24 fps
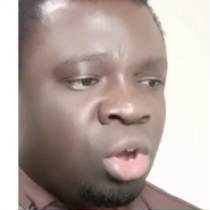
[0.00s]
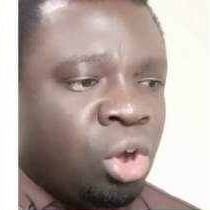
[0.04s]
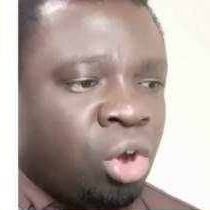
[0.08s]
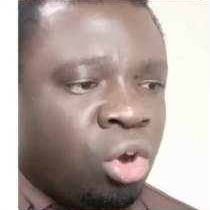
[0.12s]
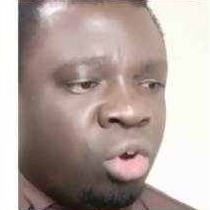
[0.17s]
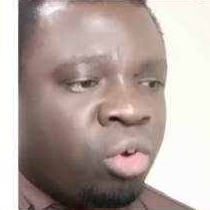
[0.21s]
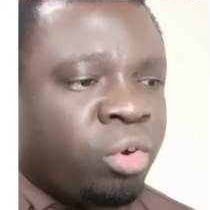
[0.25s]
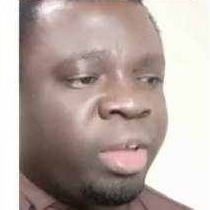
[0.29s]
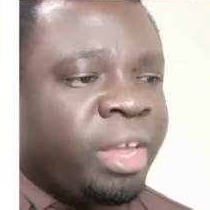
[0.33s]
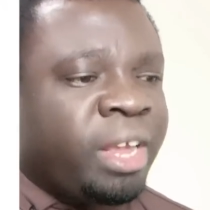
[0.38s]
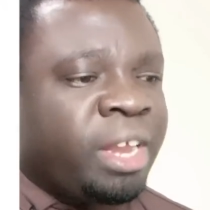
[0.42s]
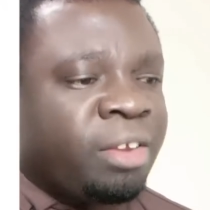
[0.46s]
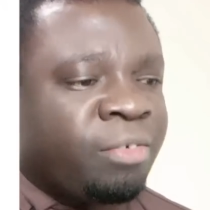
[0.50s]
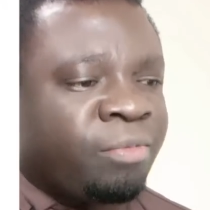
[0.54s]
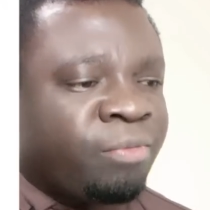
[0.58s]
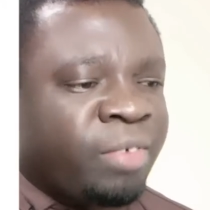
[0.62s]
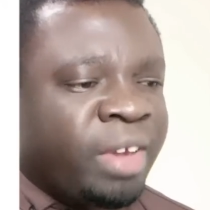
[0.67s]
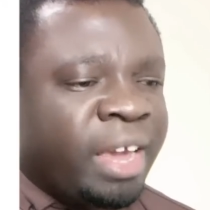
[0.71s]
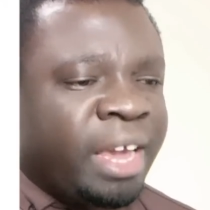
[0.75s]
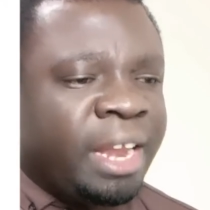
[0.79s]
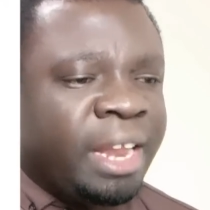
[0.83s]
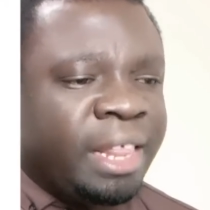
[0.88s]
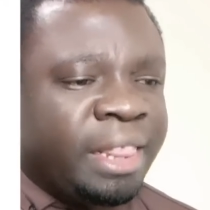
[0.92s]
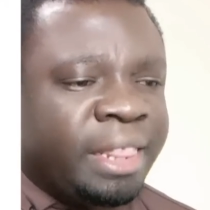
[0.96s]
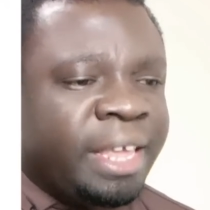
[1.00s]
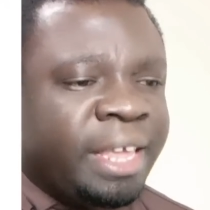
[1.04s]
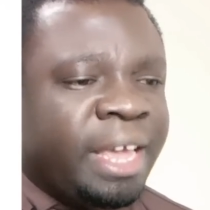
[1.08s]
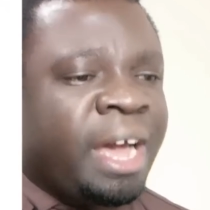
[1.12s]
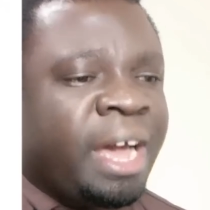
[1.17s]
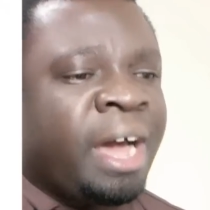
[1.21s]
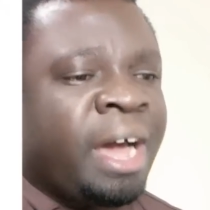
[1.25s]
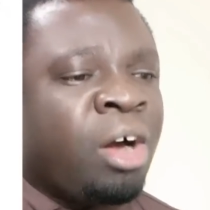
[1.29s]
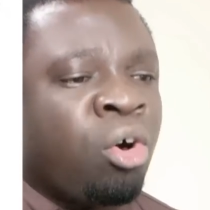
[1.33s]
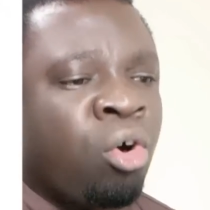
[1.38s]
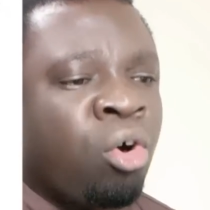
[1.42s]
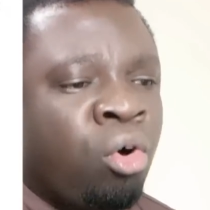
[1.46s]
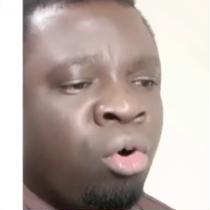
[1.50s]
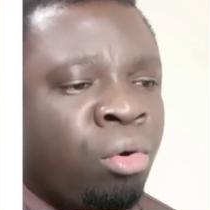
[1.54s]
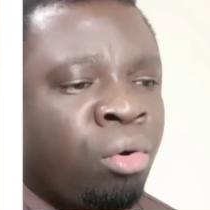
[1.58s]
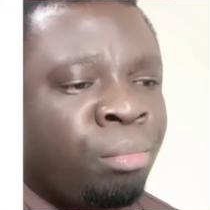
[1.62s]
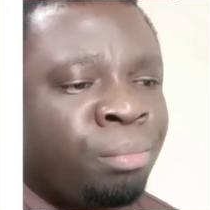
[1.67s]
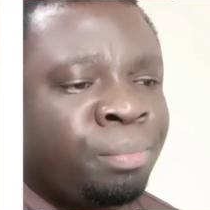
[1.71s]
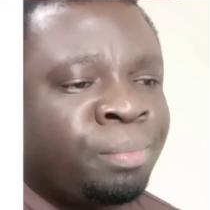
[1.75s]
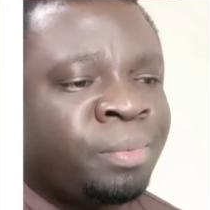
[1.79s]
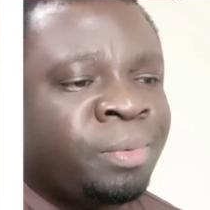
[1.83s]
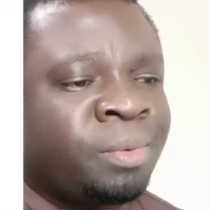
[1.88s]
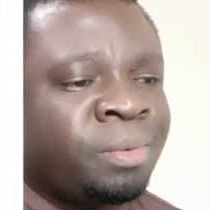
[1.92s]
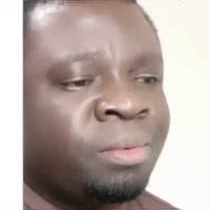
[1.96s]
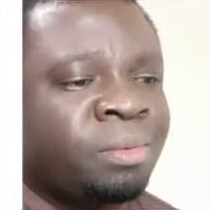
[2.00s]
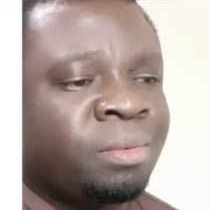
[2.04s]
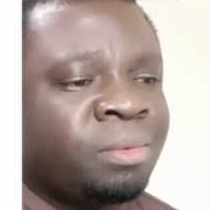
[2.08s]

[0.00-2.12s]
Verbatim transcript: or invade their homes